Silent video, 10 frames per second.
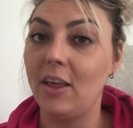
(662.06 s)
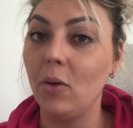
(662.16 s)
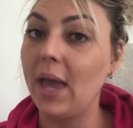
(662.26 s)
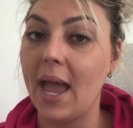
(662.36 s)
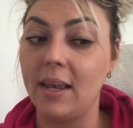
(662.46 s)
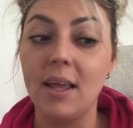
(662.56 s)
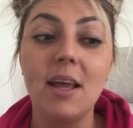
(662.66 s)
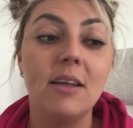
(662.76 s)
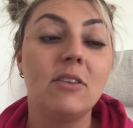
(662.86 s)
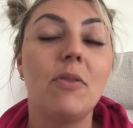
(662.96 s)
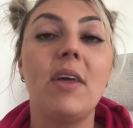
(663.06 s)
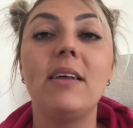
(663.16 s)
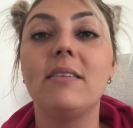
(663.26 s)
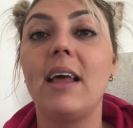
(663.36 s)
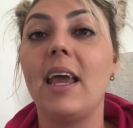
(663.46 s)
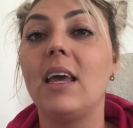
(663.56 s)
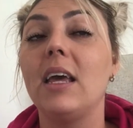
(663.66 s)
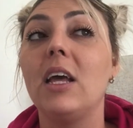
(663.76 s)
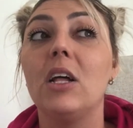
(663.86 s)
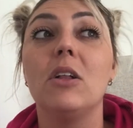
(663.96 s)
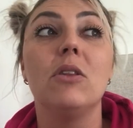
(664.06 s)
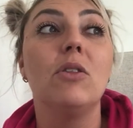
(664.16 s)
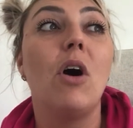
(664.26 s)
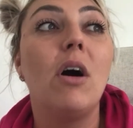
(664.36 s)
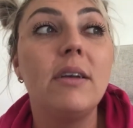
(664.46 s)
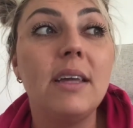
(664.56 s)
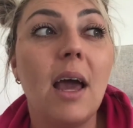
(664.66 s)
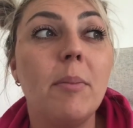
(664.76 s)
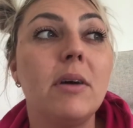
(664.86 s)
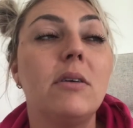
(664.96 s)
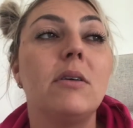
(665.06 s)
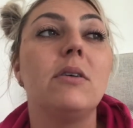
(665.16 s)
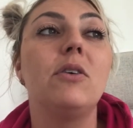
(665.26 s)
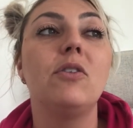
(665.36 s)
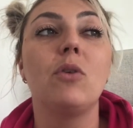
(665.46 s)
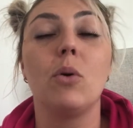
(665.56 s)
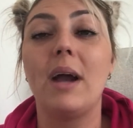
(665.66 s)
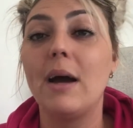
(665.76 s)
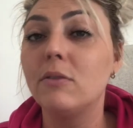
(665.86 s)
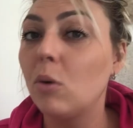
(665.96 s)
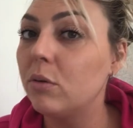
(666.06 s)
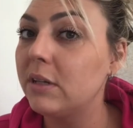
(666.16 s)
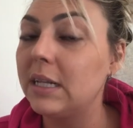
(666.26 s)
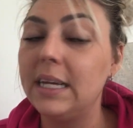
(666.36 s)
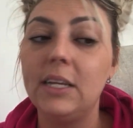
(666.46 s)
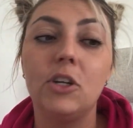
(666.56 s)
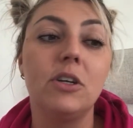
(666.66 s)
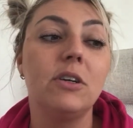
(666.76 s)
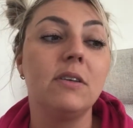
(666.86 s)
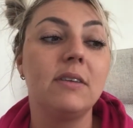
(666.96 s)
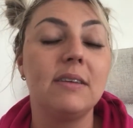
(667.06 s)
you can. So things like lawn chemicals or household cleaners,